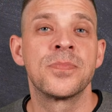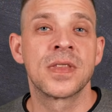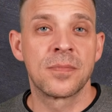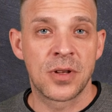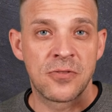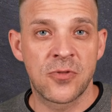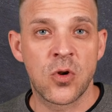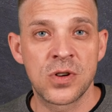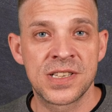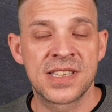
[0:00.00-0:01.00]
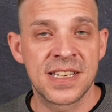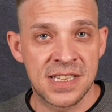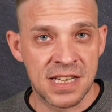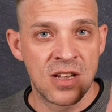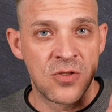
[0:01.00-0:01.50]
But of course,
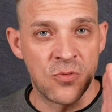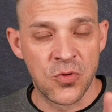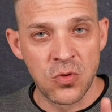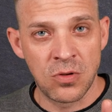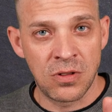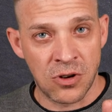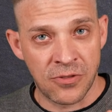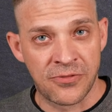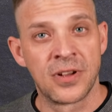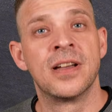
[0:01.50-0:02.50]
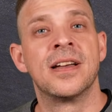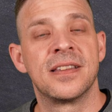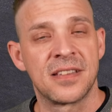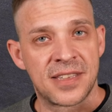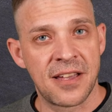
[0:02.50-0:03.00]
this rule of
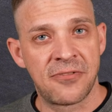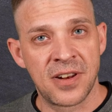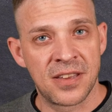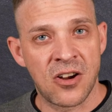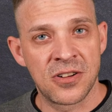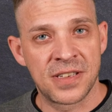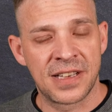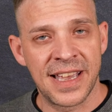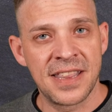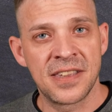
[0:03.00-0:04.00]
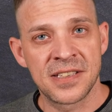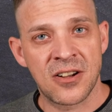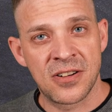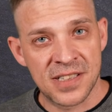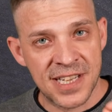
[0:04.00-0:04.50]
the definite article endings
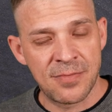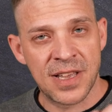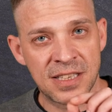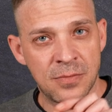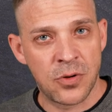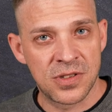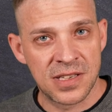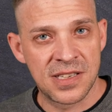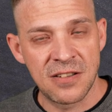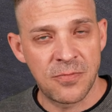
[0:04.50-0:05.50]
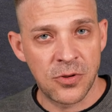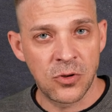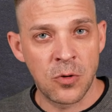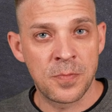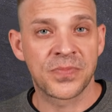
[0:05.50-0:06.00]
are the same like the possessive
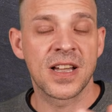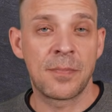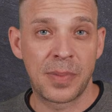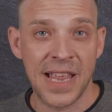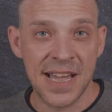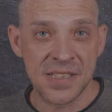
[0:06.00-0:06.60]
pronoun applies